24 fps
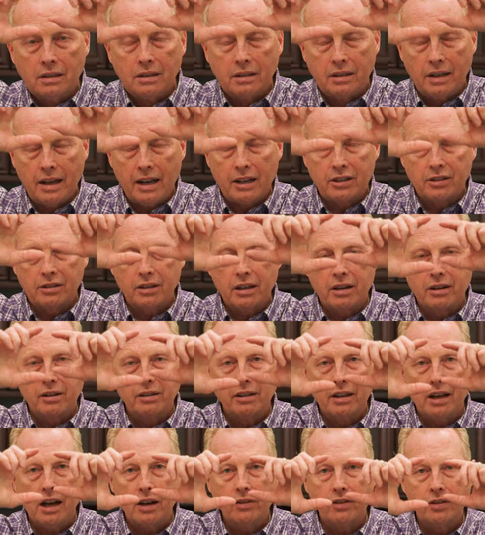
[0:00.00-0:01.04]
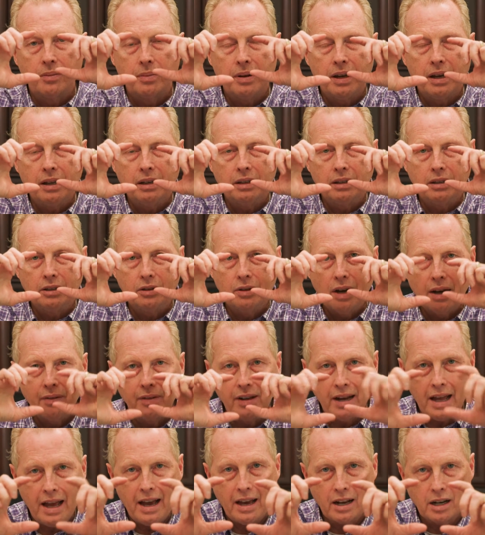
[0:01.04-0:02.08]
next letter in the alphabet. You have
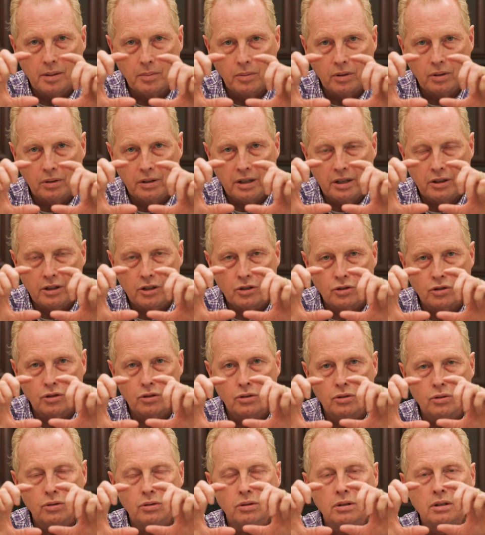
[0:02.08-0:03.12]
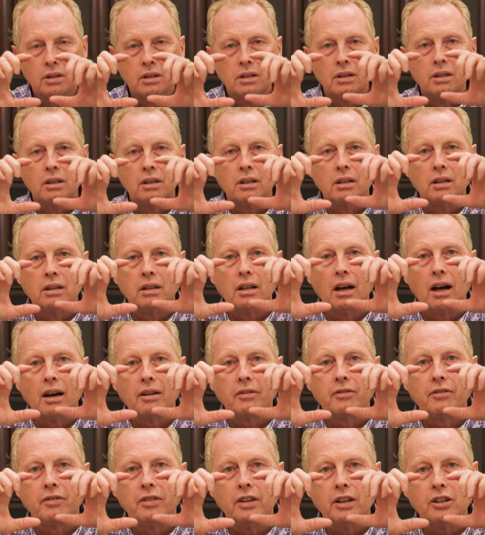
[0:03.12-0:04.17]
an animal in the zoo, not
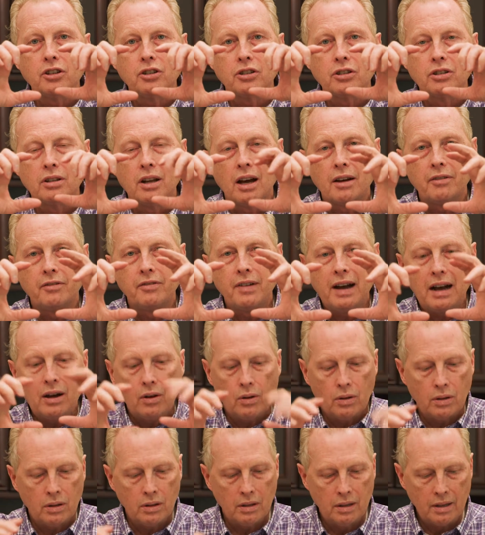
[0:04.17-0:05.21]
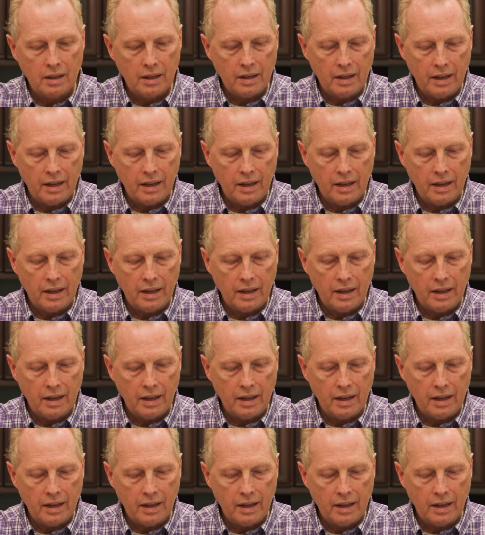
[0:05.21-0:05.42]
fish, not fowl.